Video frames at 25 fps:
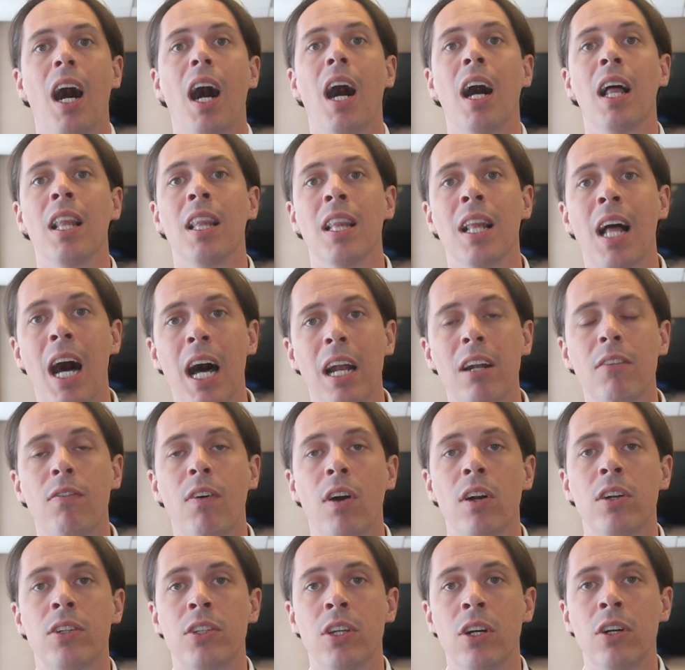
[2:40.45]
A lot of
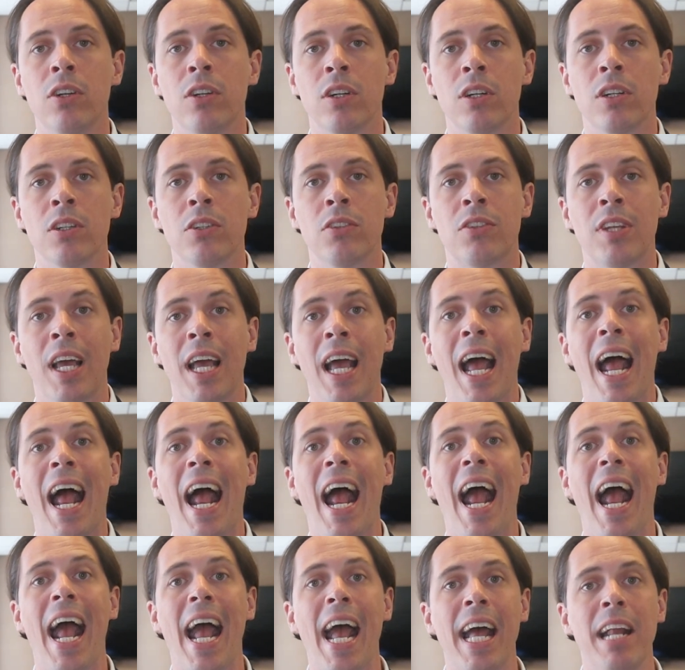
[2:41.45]
our donors
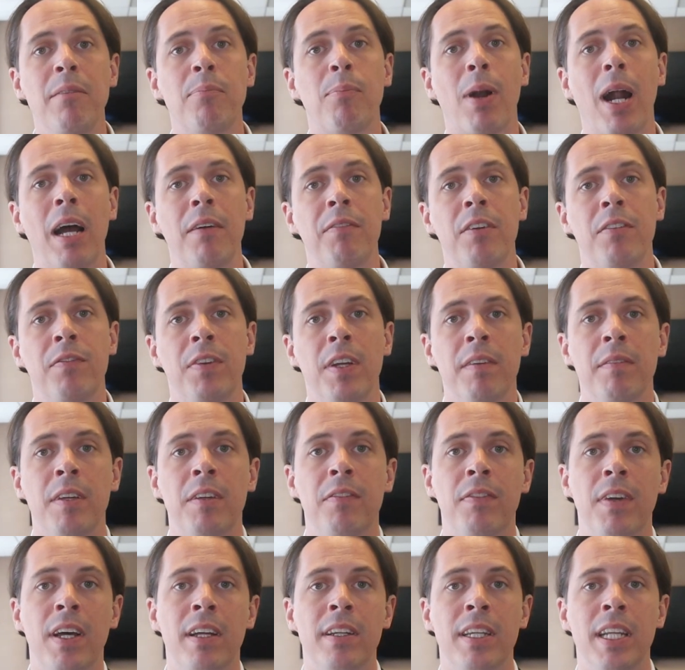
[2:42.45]
had private family
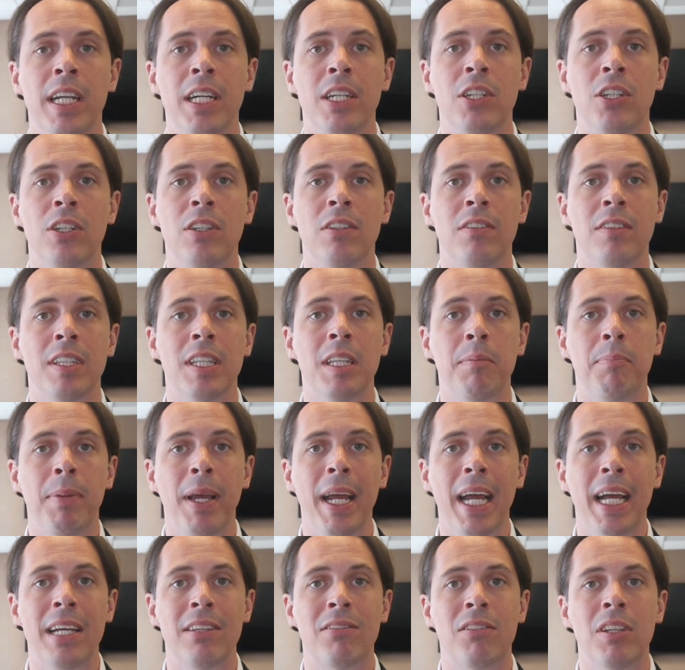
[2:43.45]
foundations in the
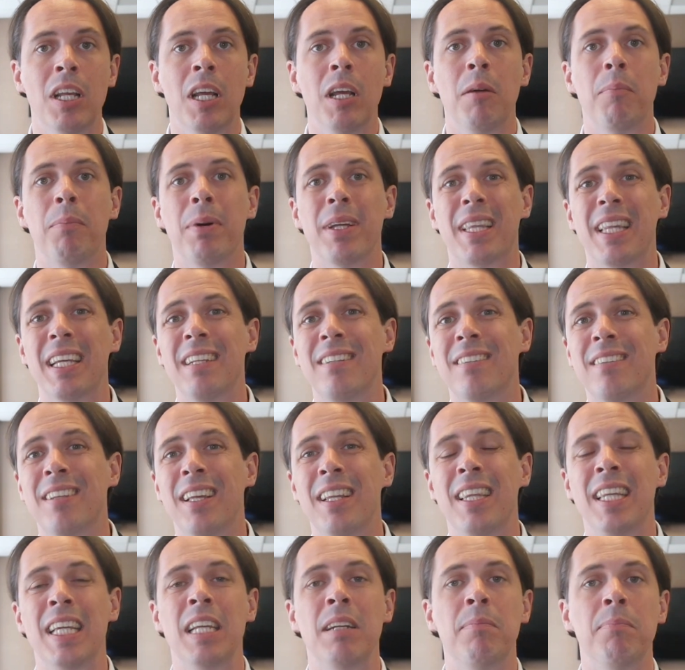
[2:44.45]
past, but they
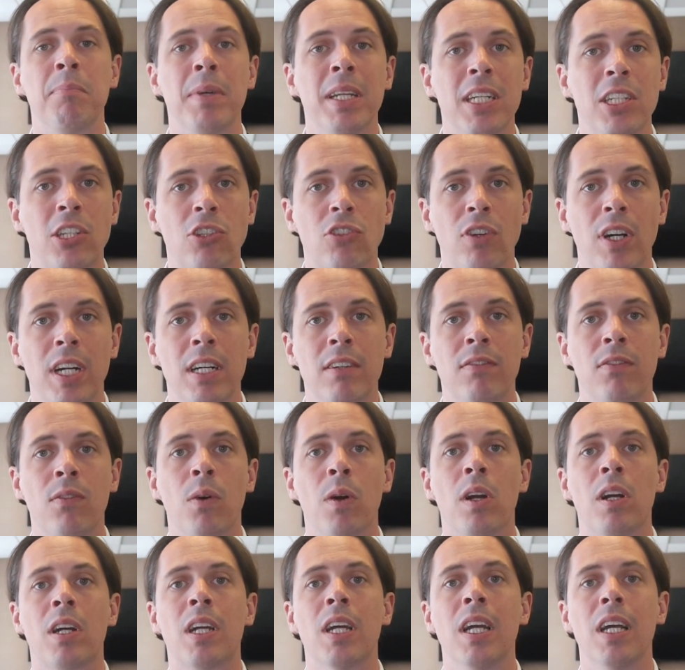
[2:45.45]
said the administrative
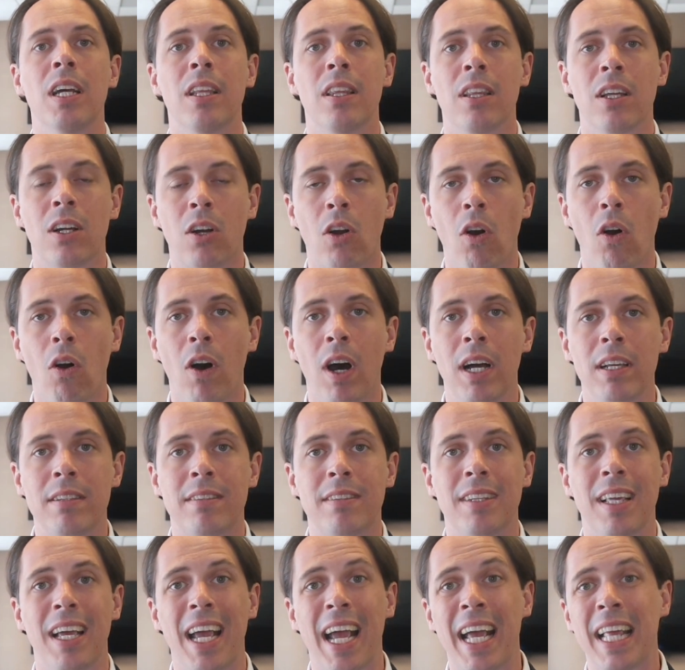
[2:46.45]
work, the
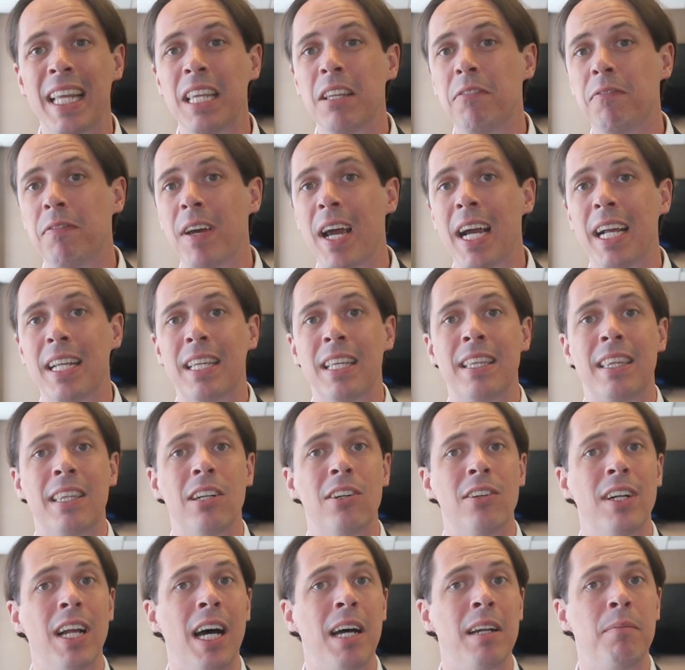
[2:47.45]
cost, and the fact that
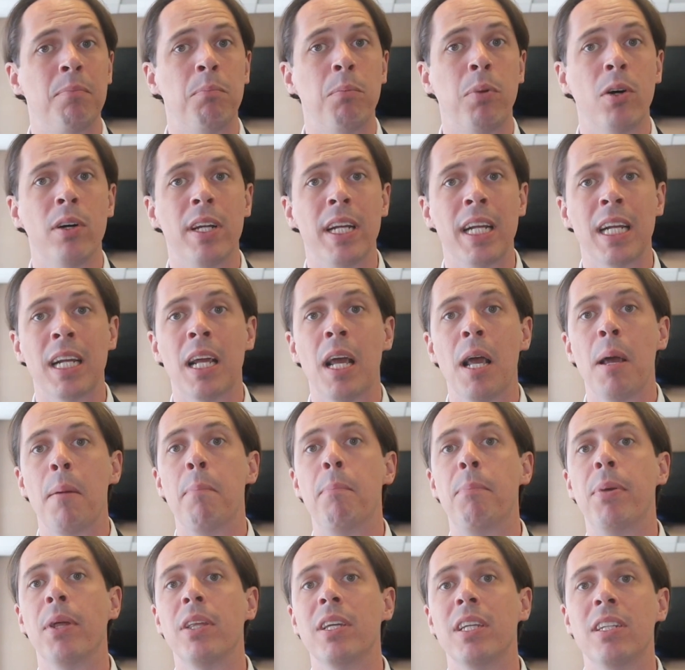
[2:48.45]
they're not putting
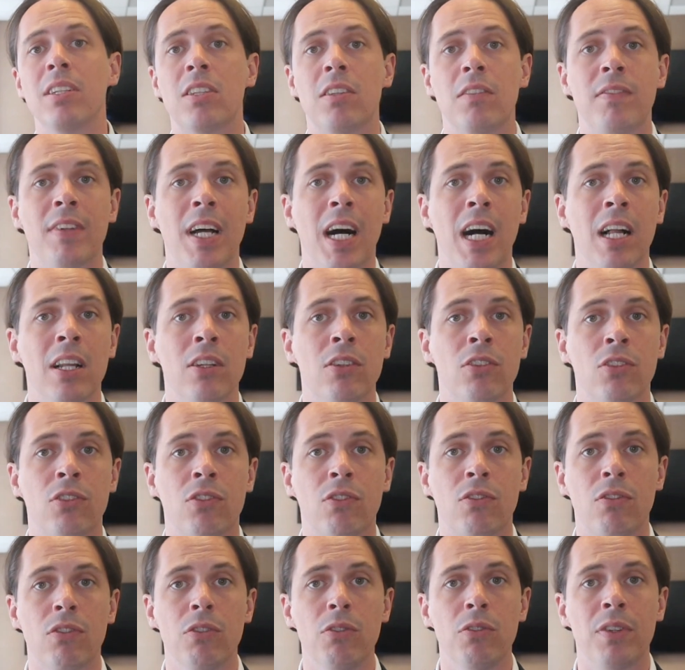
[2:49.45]
billions of dollars
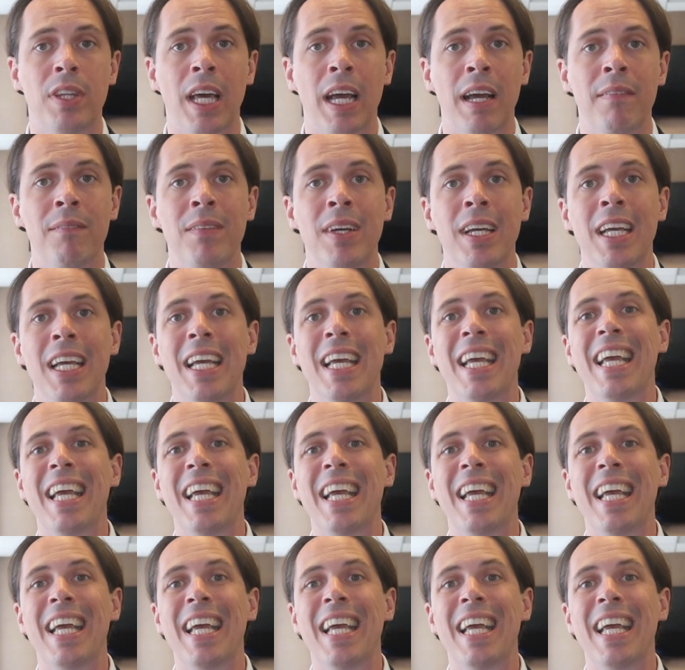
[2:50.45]
through them,